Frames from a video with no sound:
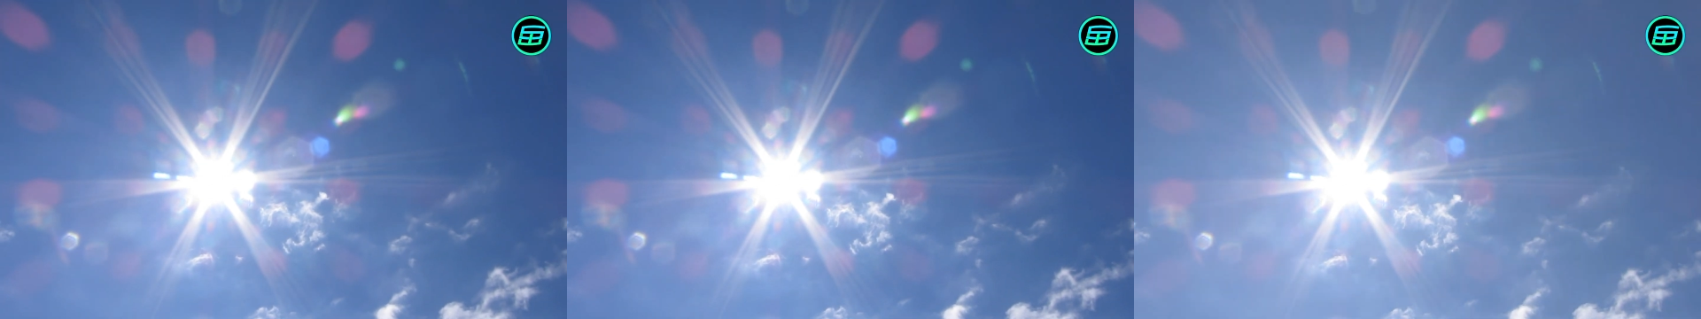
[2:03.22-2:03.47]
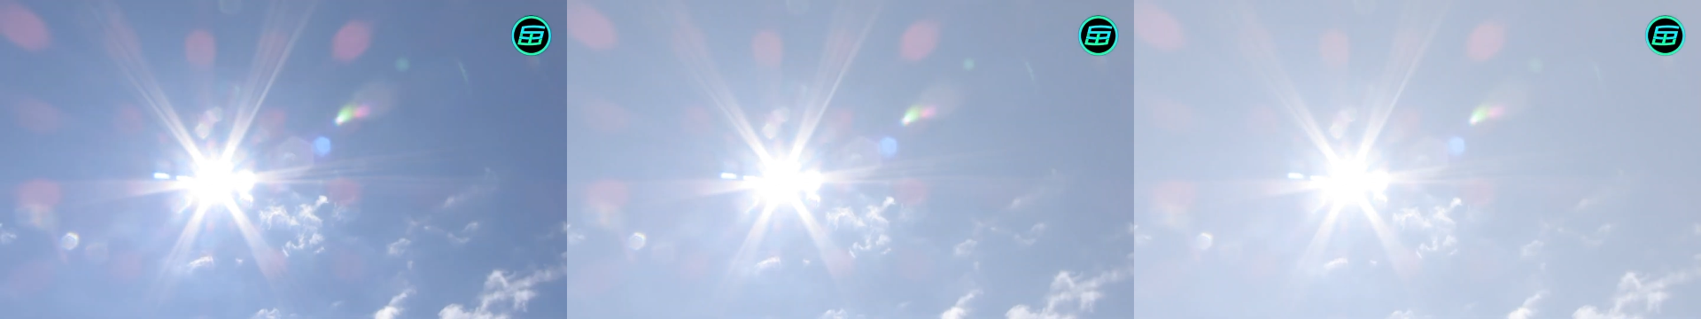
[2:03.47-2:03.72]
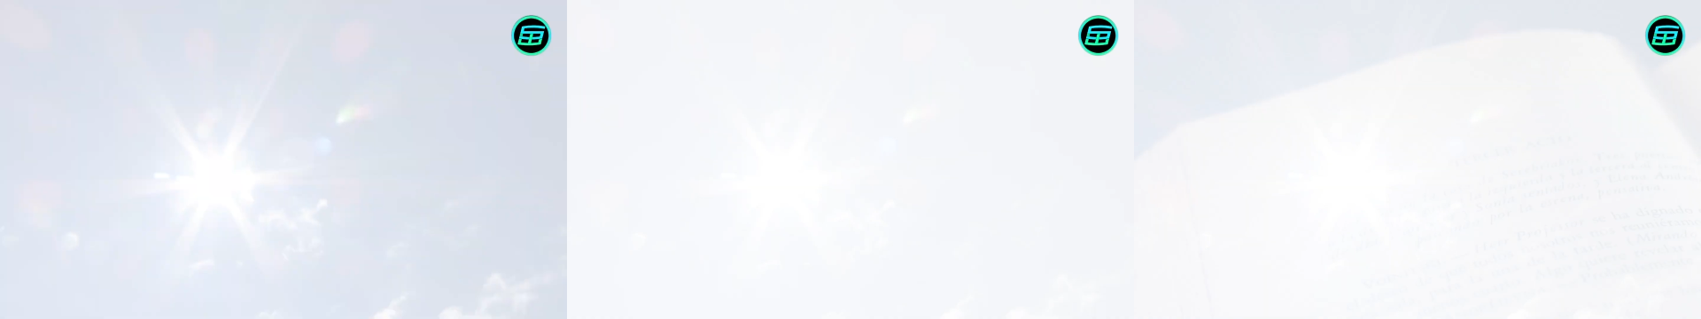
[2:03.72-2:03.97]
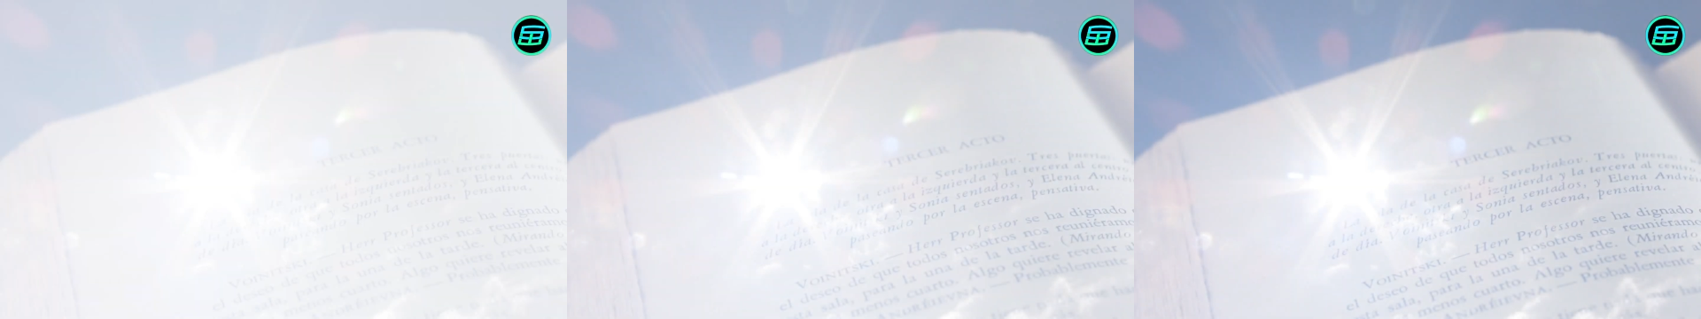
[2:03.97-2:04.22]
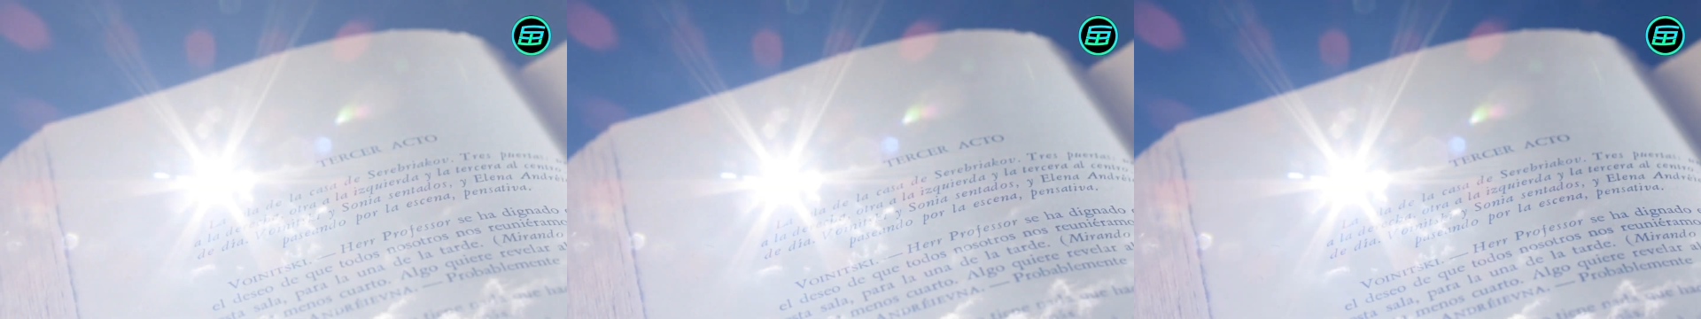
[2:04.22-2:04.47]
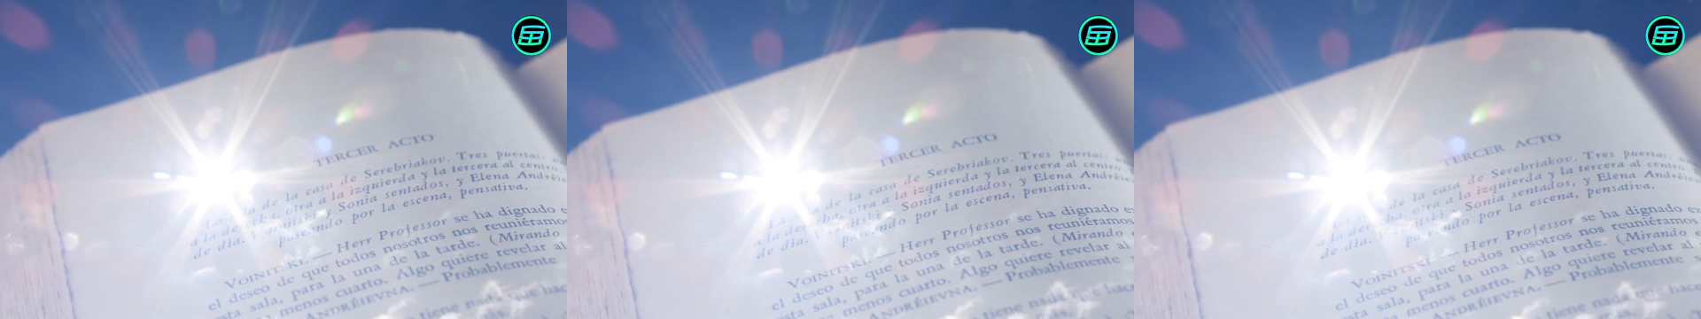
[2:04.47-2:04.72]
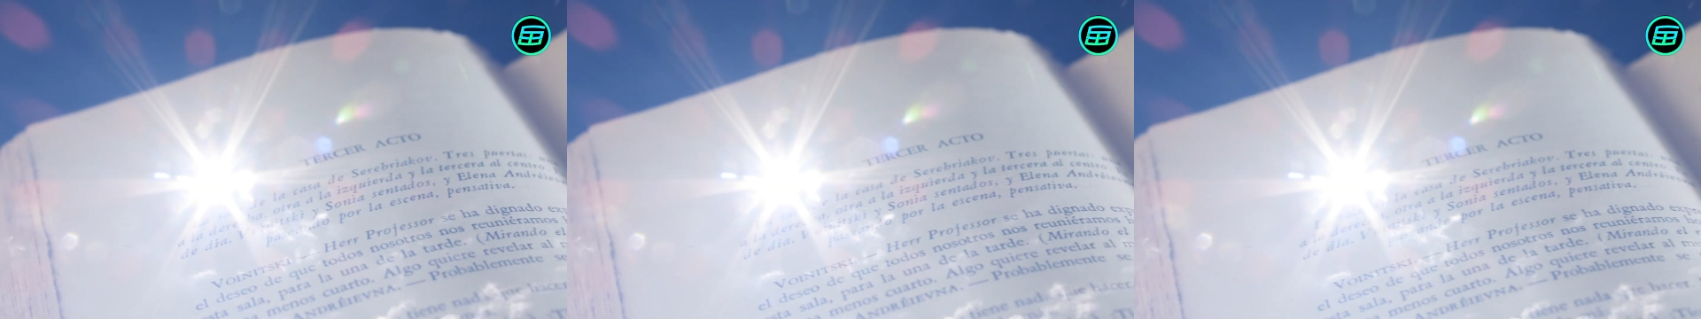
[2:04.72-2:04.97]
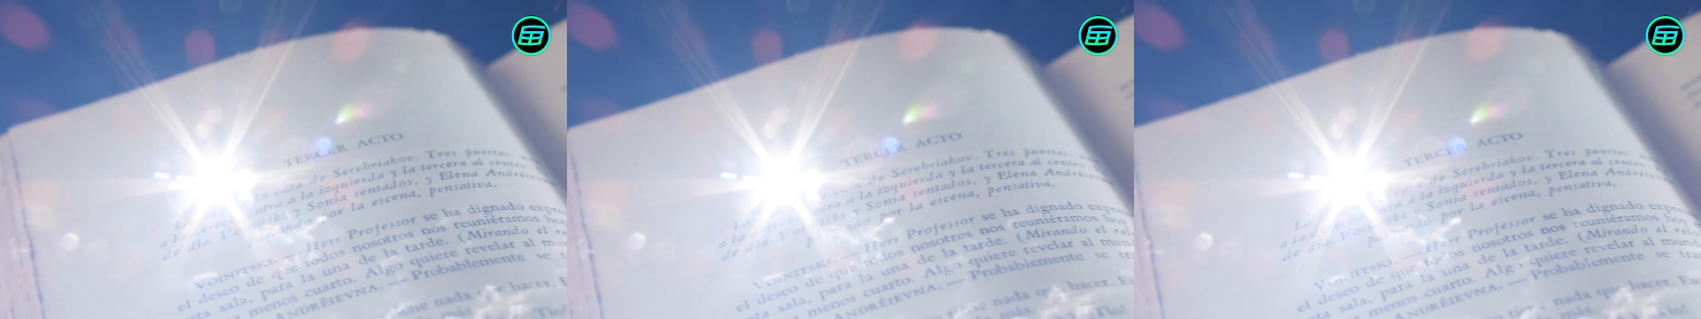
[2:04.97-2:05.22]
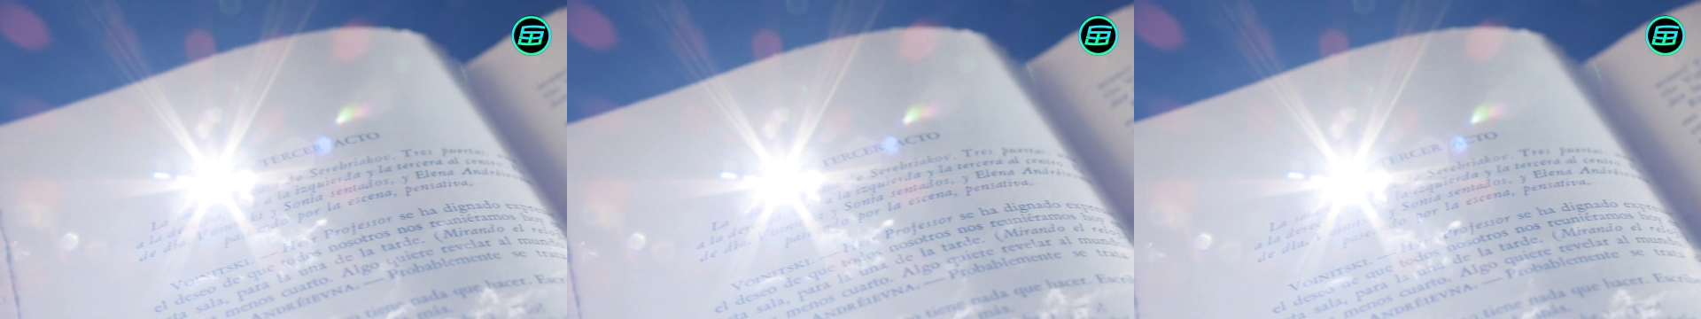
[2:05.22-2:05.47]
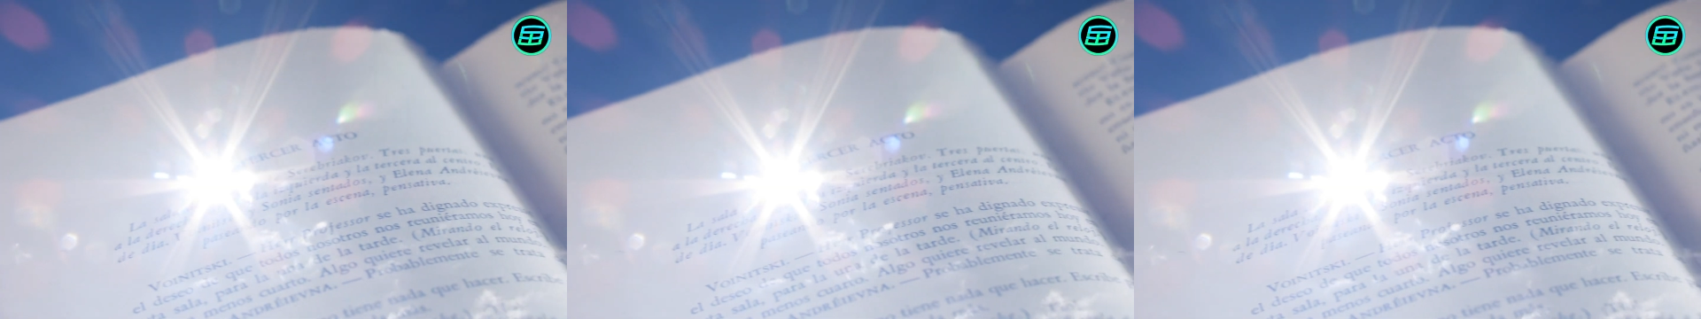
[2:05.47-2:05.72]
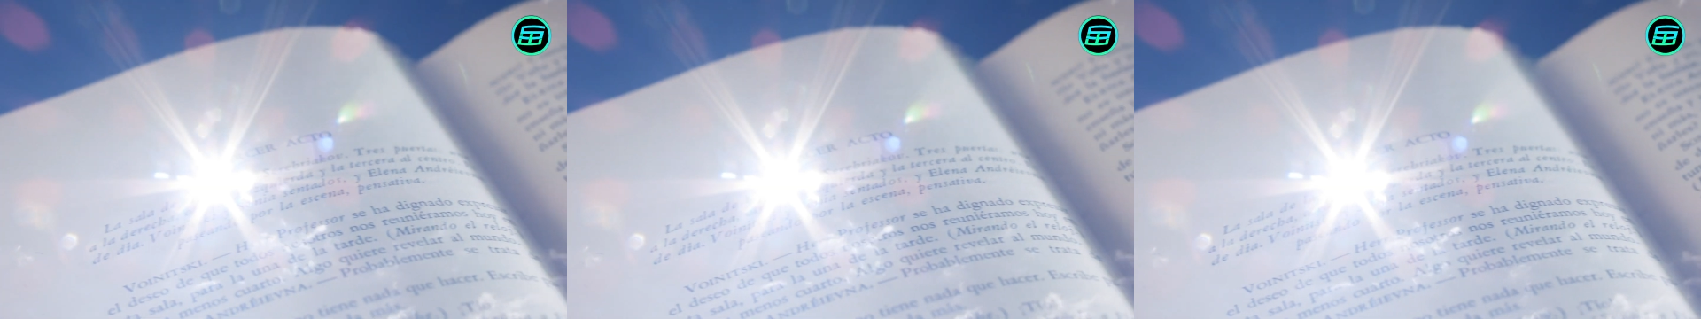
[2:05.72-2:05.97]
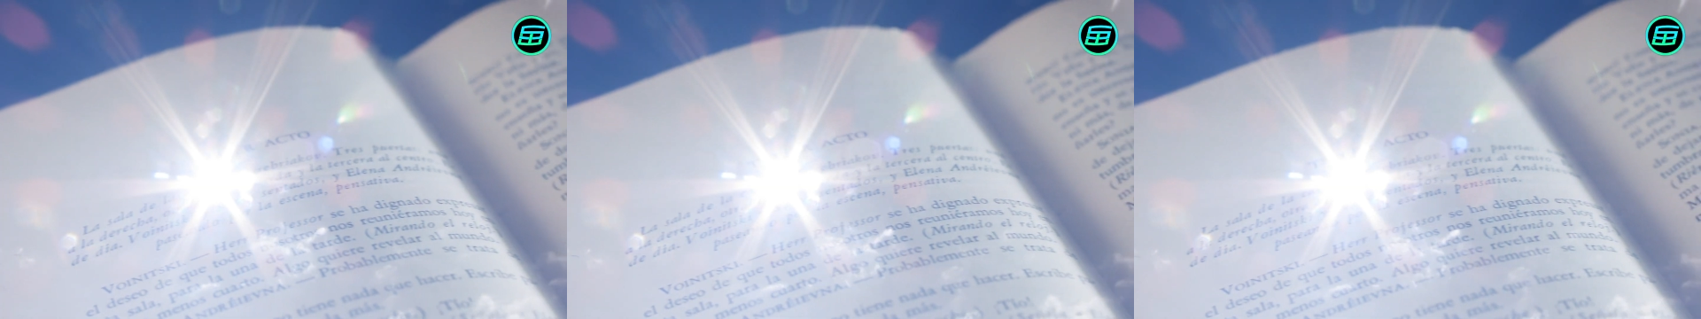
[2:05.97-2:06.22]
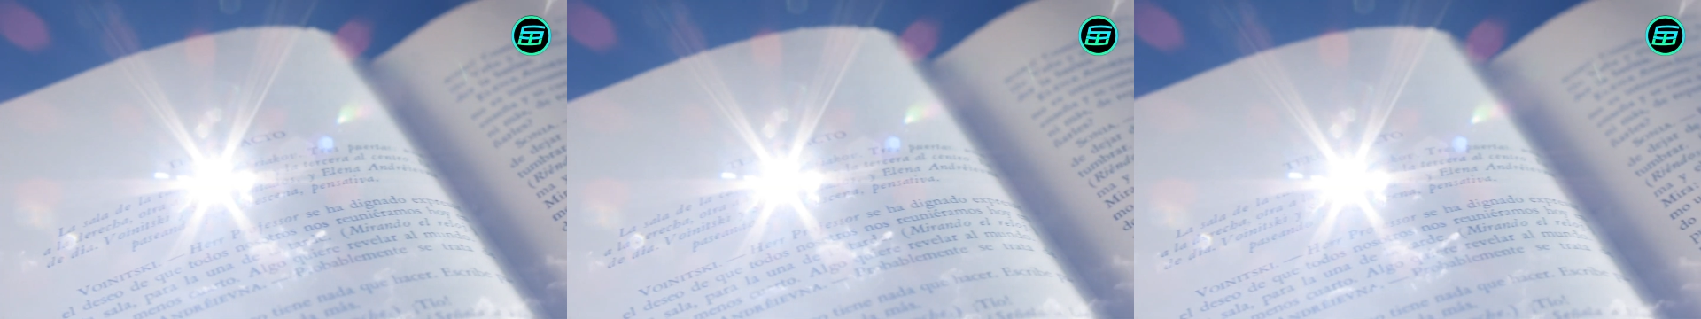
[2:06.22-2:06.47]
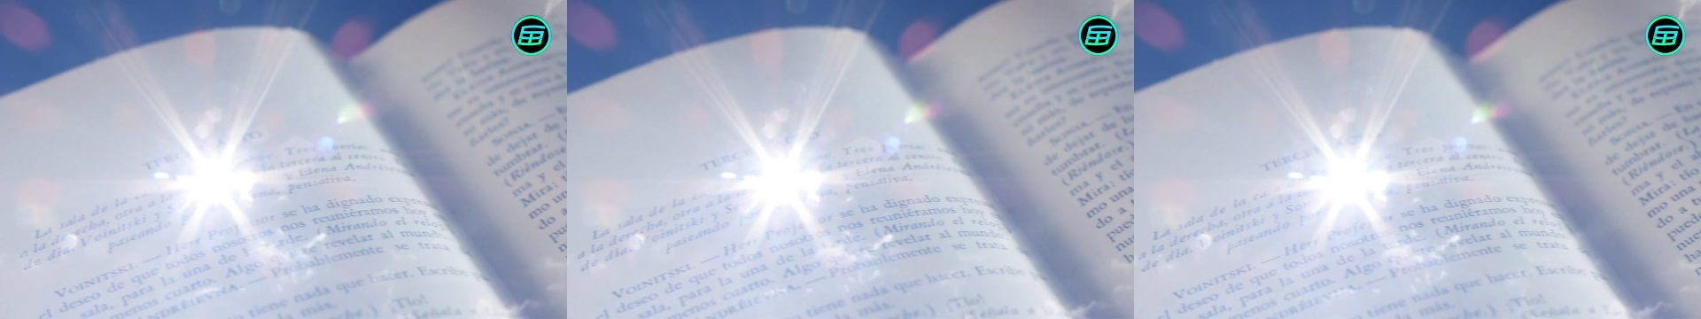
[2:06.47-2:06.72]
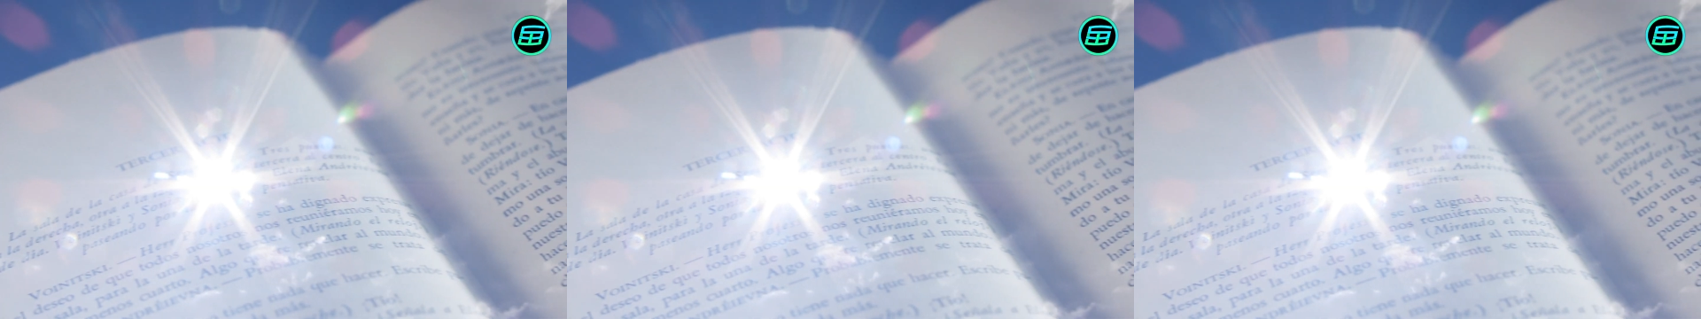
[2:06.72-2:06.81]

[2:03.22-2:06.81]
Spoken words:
[unreadable: no face in view]